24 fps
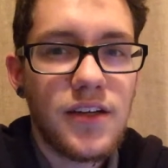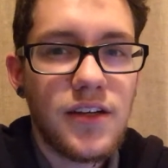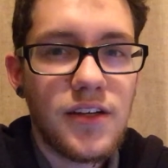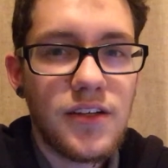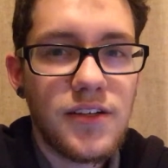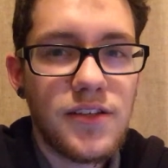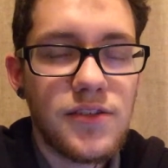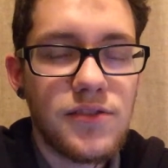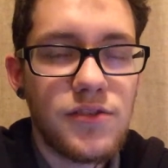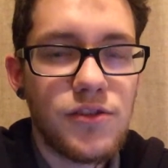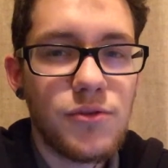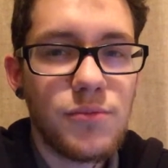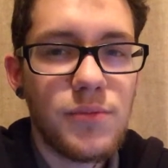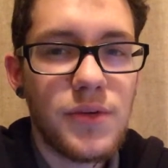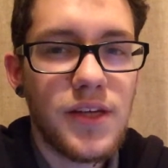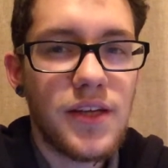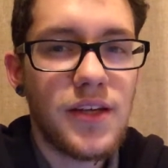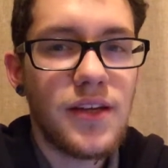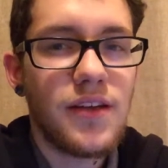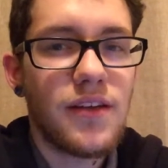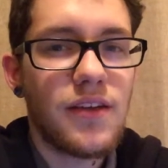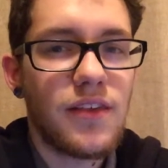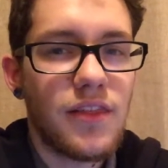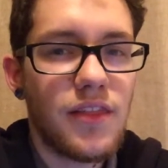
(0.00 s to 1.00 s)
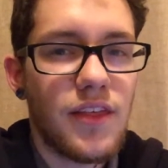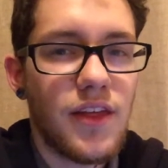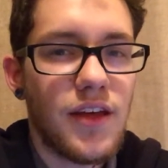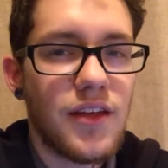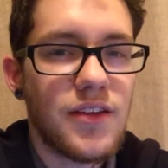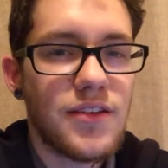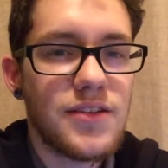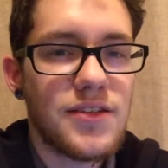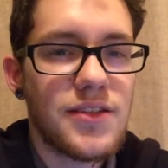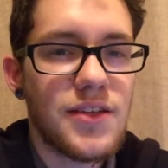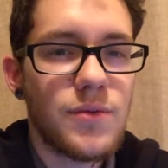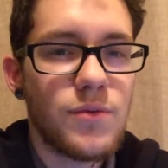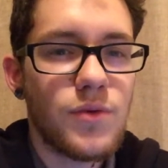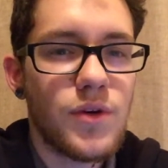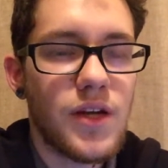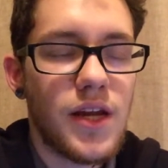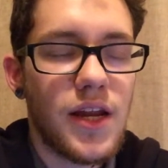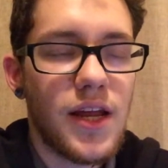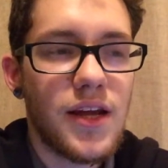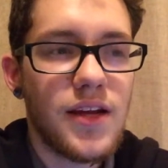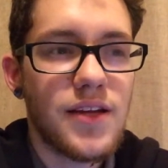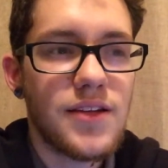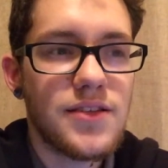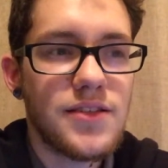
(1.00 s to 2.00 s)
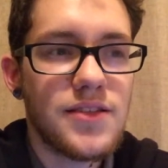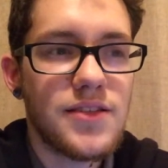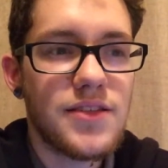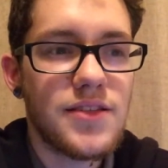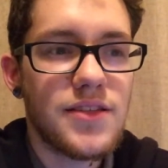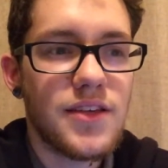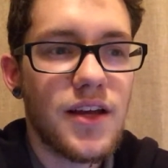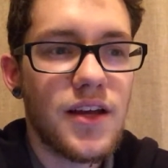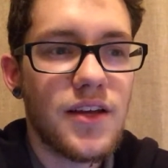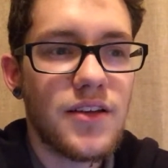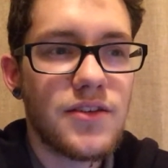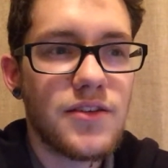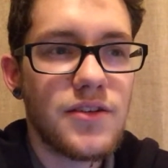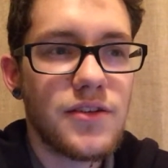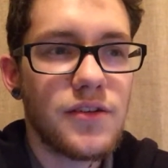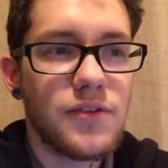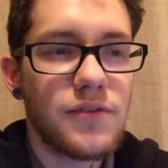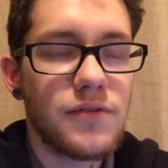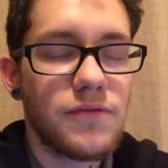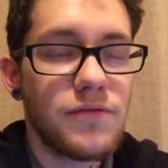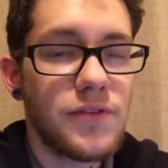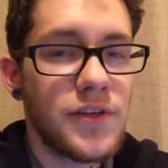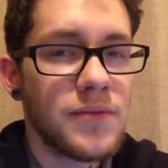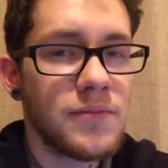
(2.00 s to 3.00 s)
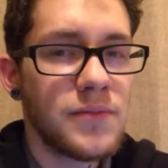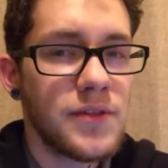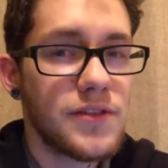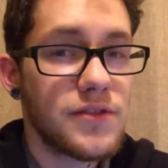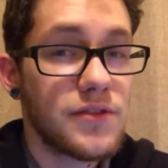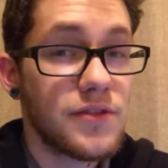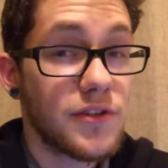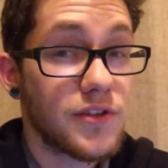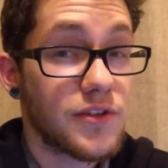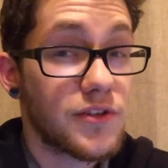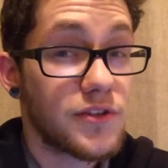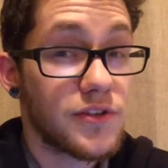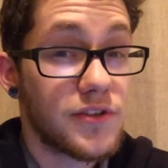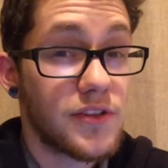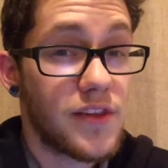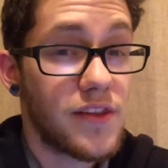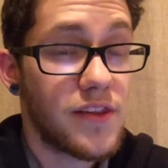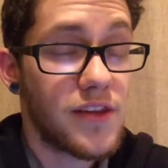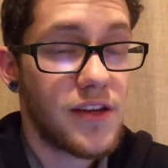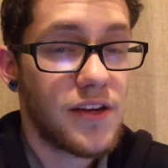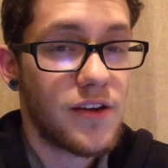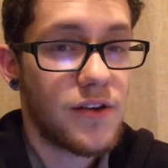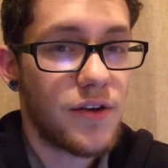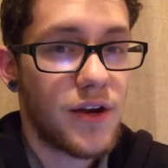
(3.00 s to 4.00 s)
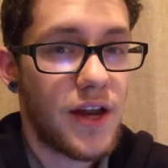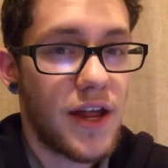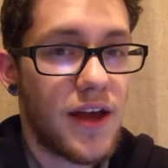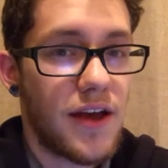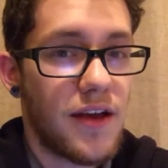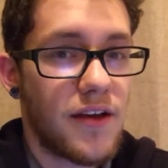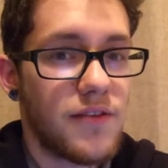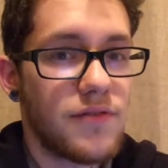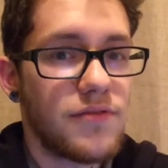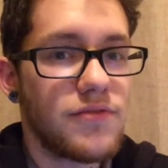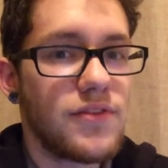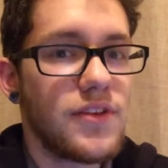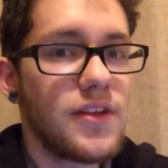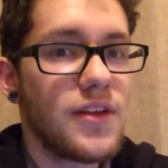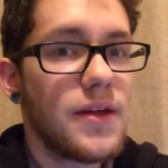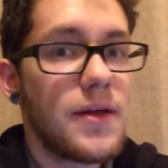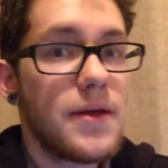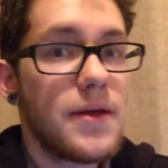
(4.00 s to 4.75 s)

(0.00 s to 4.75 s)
assuming that someone has a certain family structure that they don't have.